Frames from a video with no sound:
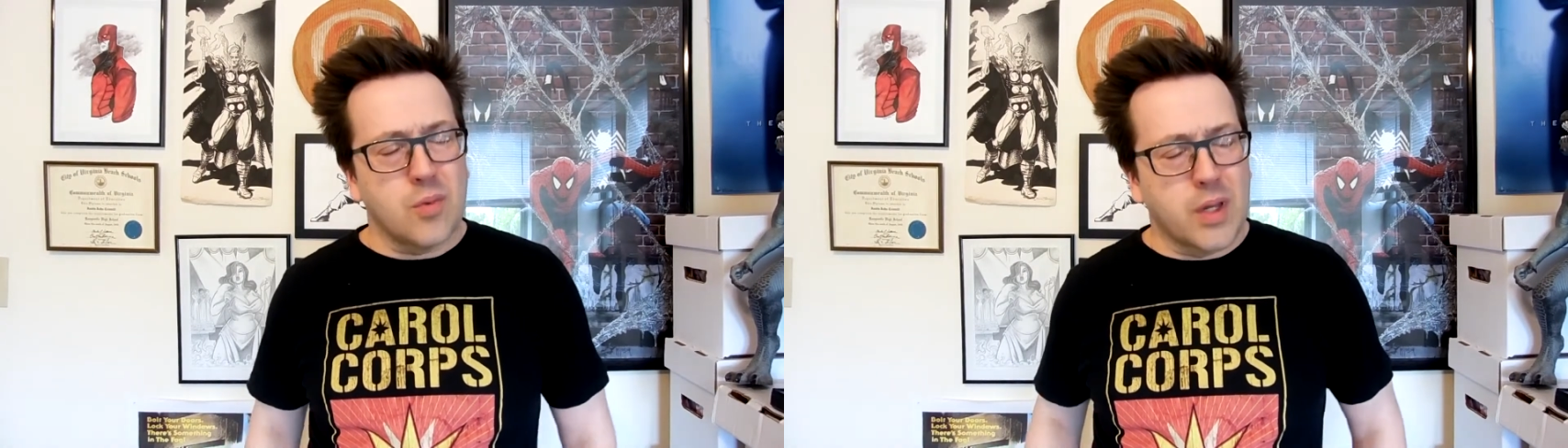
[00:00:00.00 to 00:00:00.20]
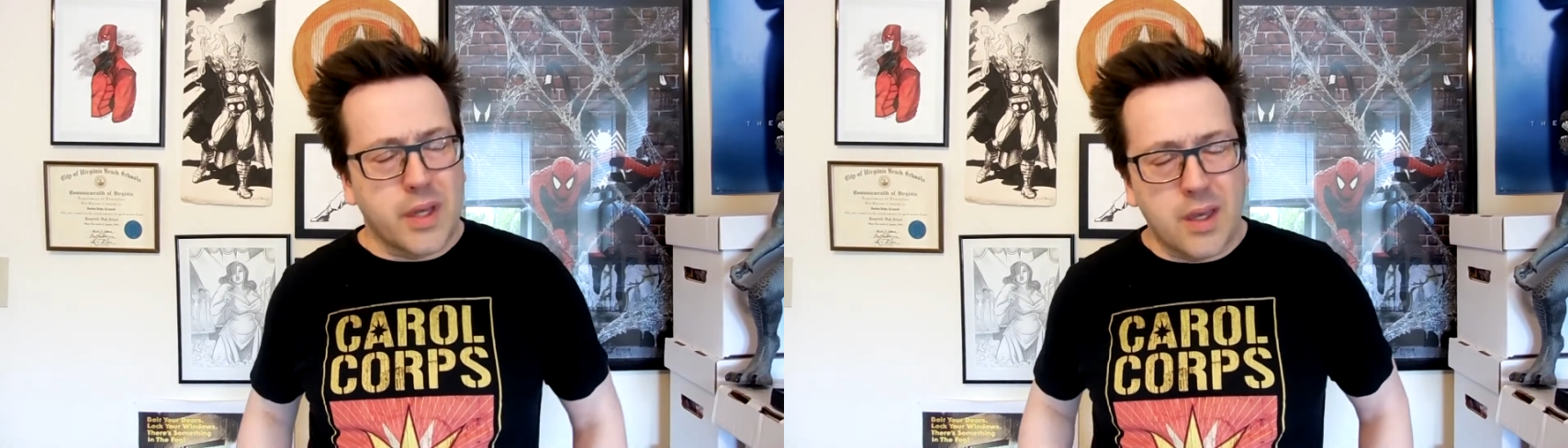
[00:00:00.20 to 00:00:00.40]

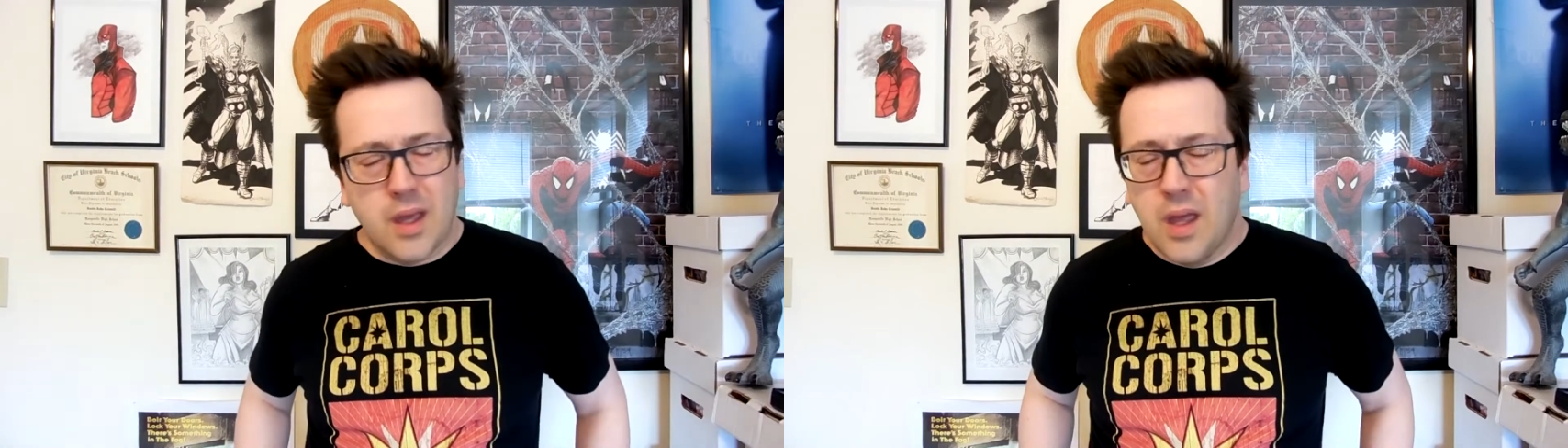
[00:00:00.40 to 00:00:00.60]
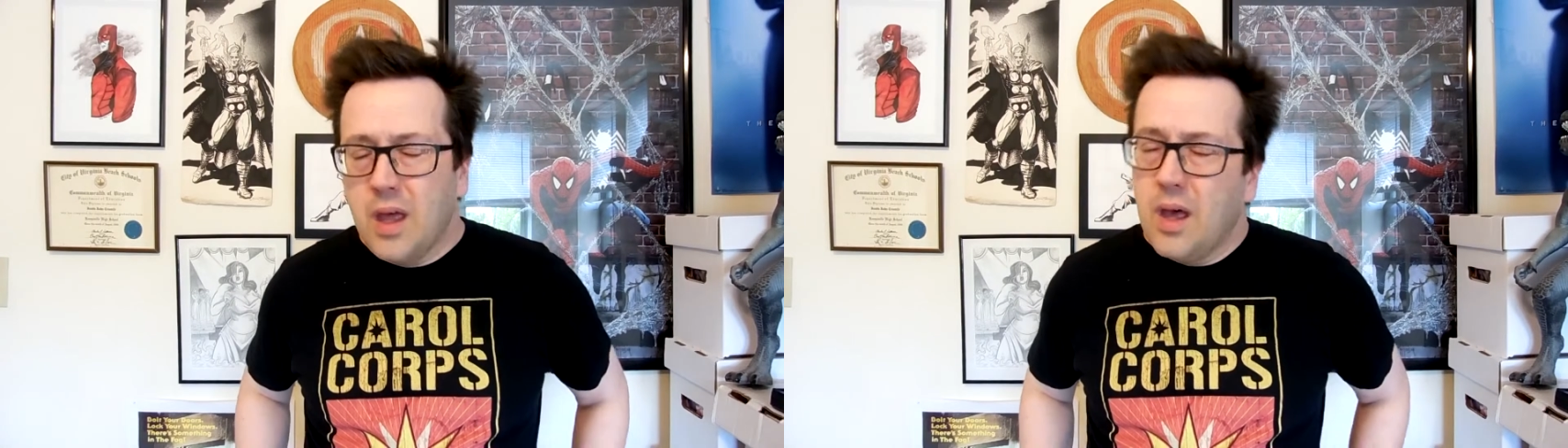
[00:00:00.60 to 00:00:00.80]
really.
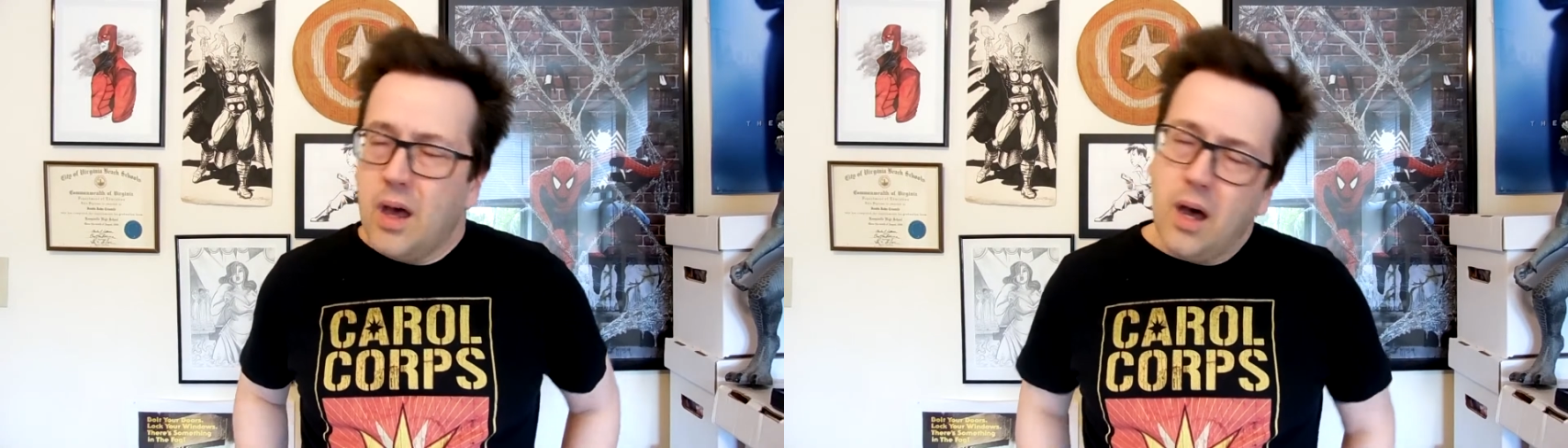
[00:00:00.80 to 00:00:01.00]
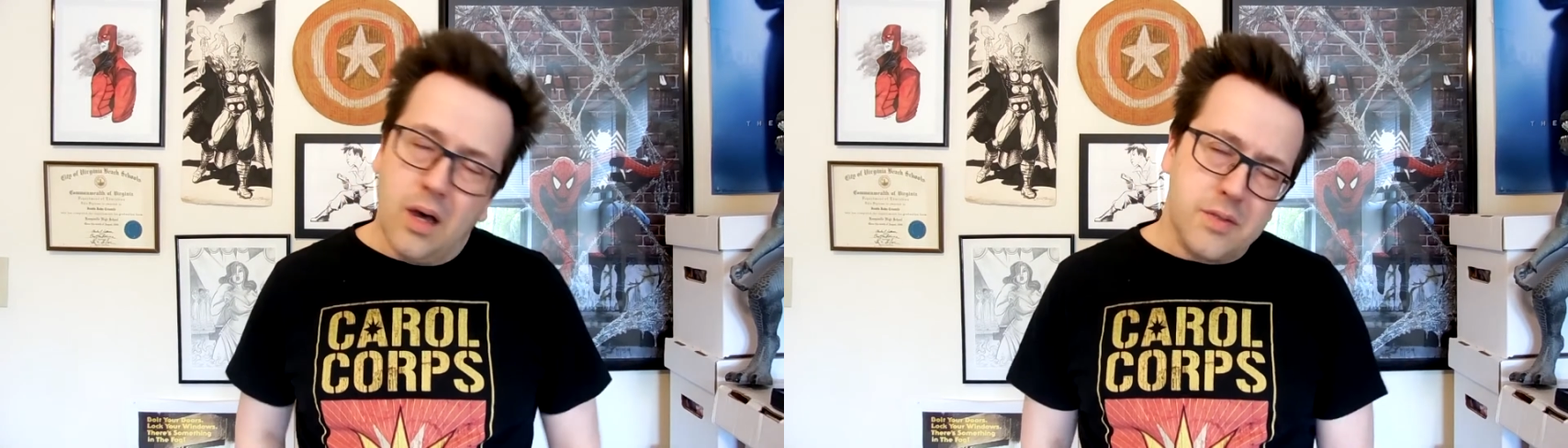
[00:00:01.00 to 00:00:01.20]

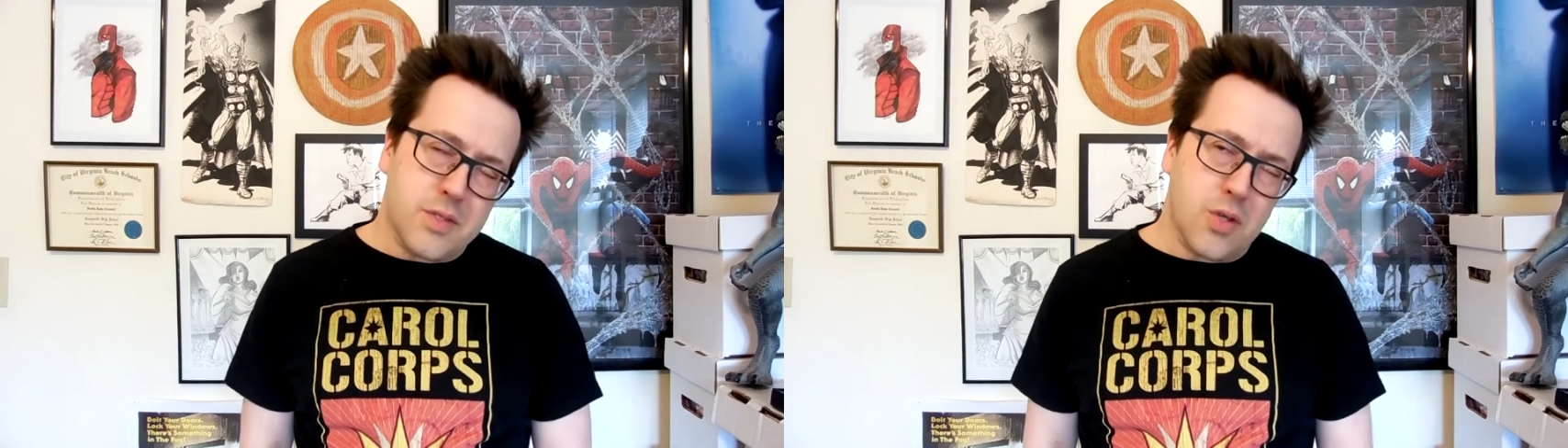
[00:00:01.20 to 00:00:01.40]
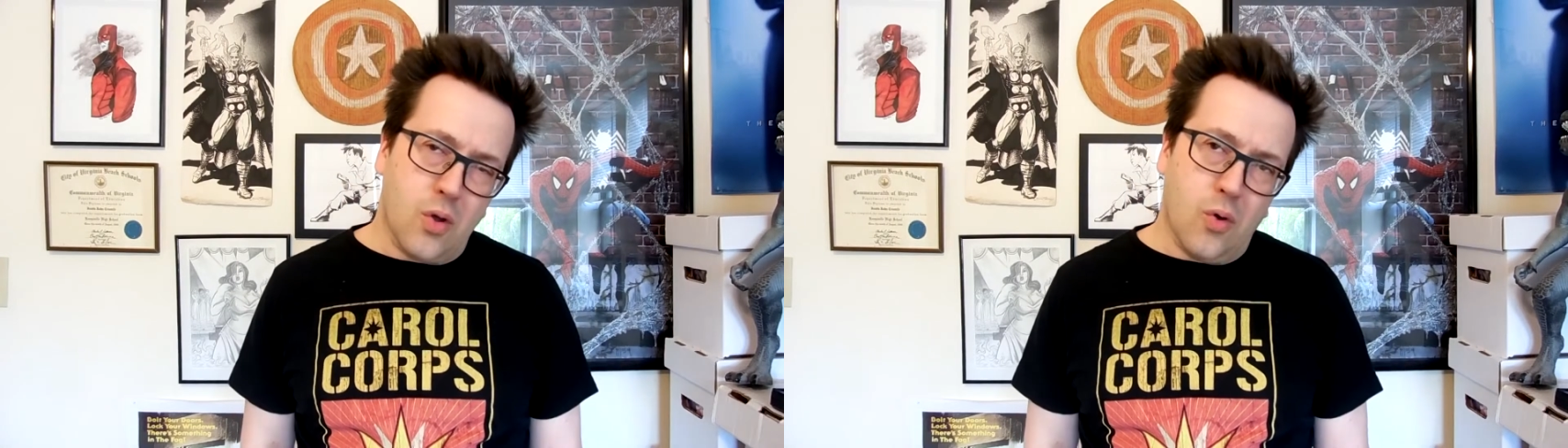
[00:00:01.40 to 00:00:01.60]

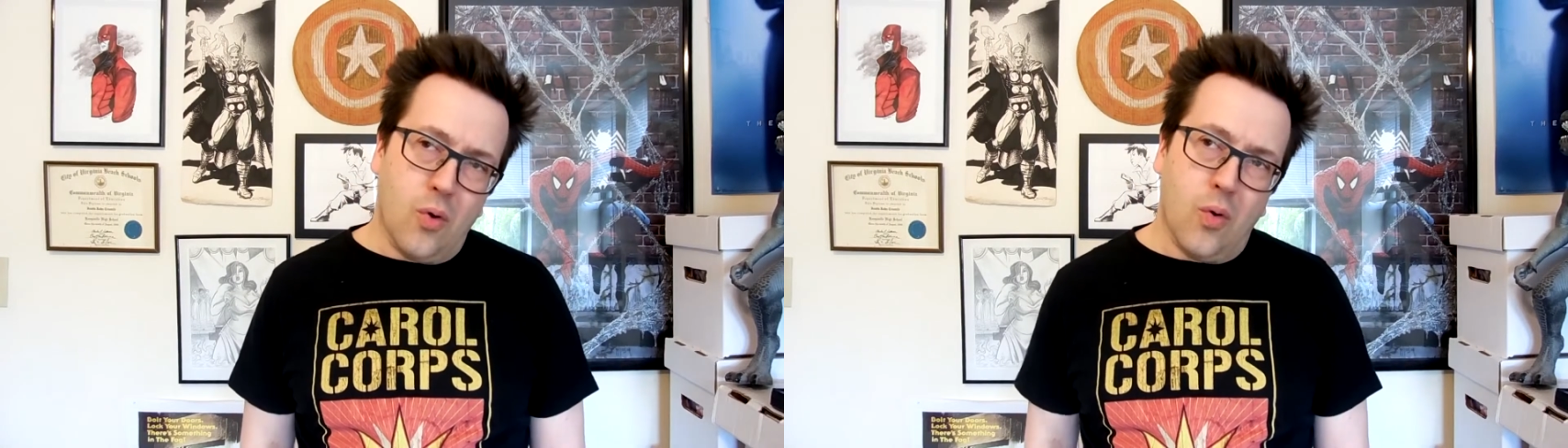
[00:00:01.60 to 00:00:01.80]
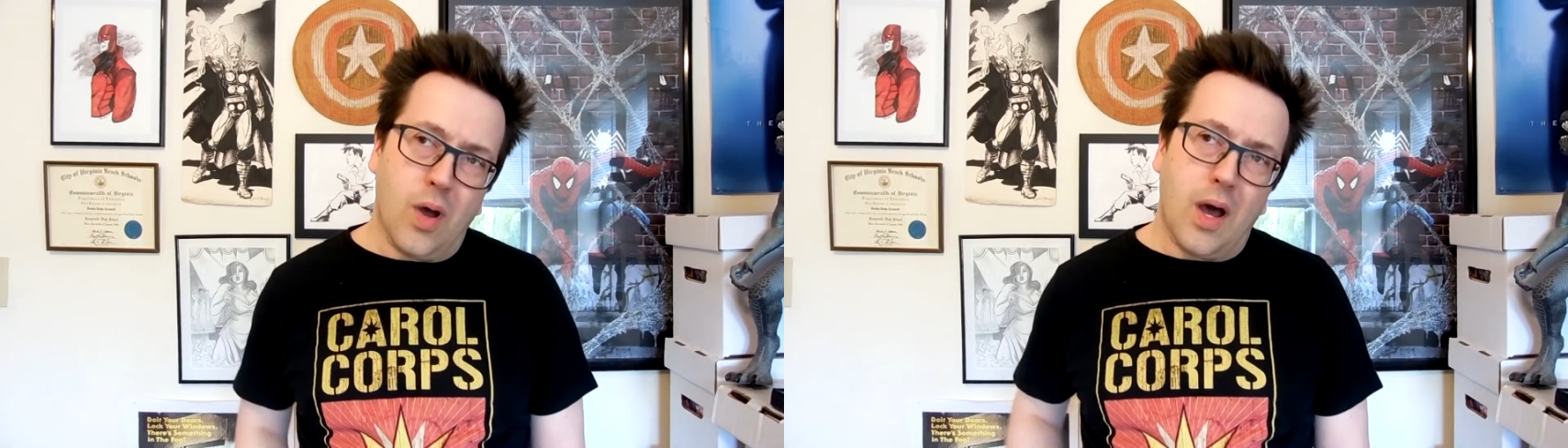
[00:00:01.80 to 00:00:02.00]

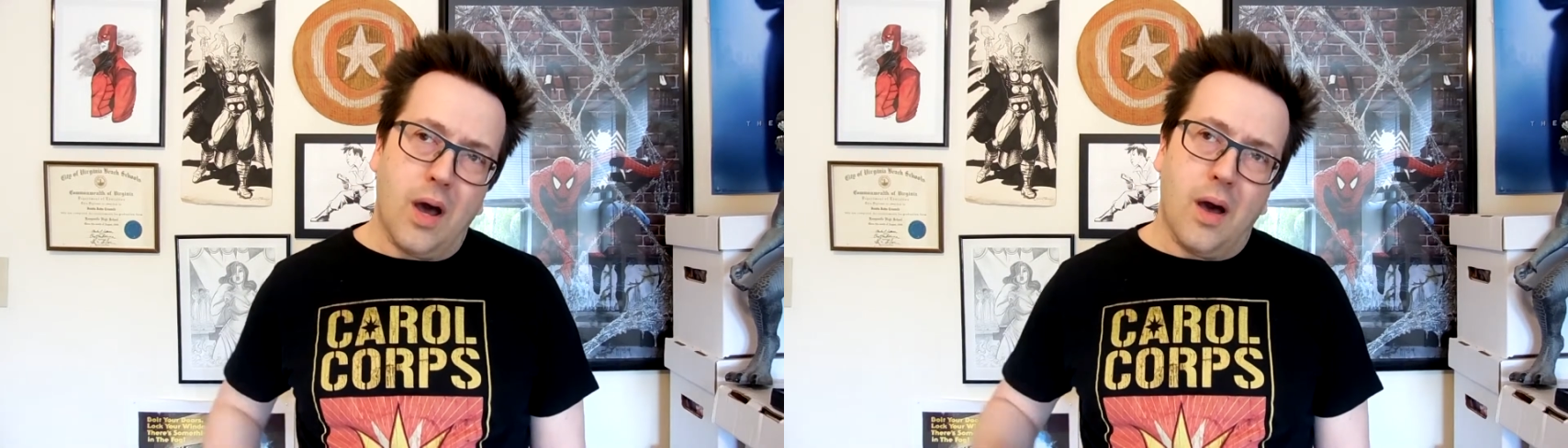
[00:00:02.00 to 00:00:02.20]
So,